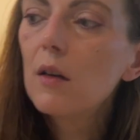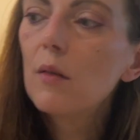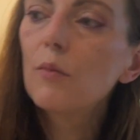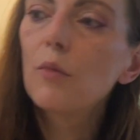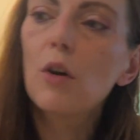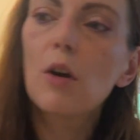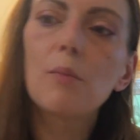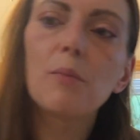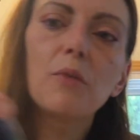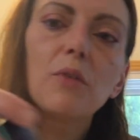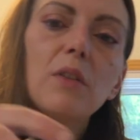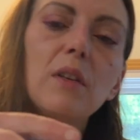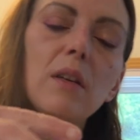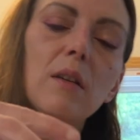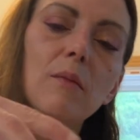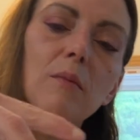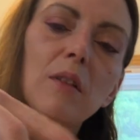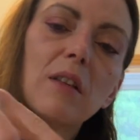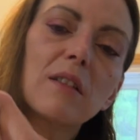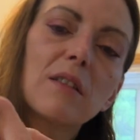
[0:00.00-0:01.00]
properly,
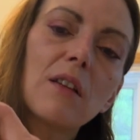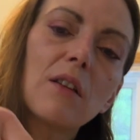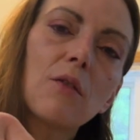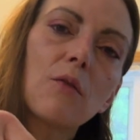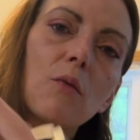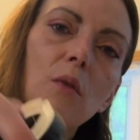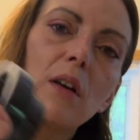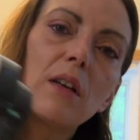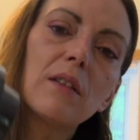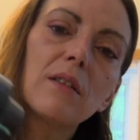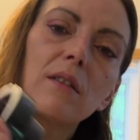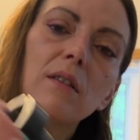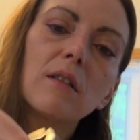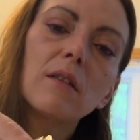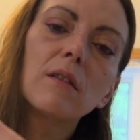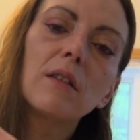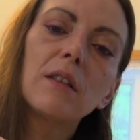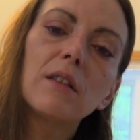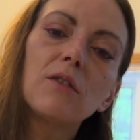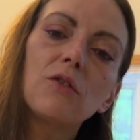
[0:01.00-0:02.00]
because otherwise the
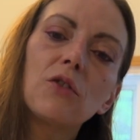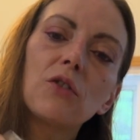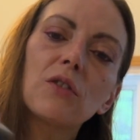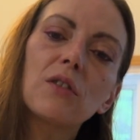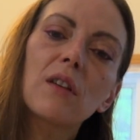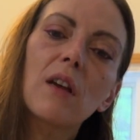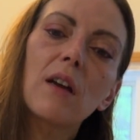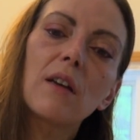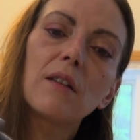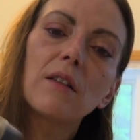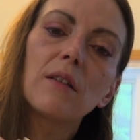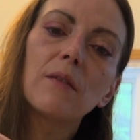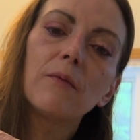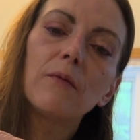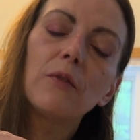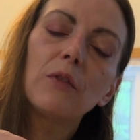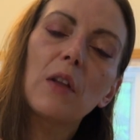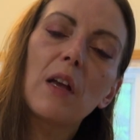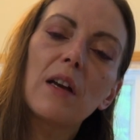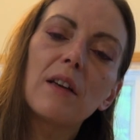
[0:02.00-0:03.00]
lid just kind of
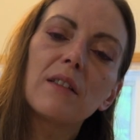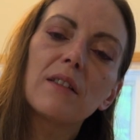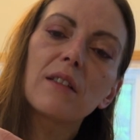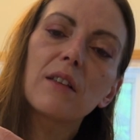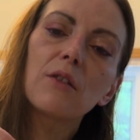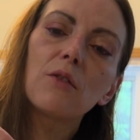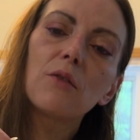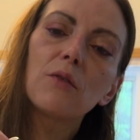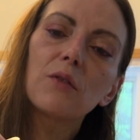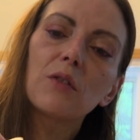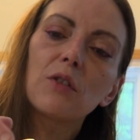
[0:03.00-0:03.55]
flies out.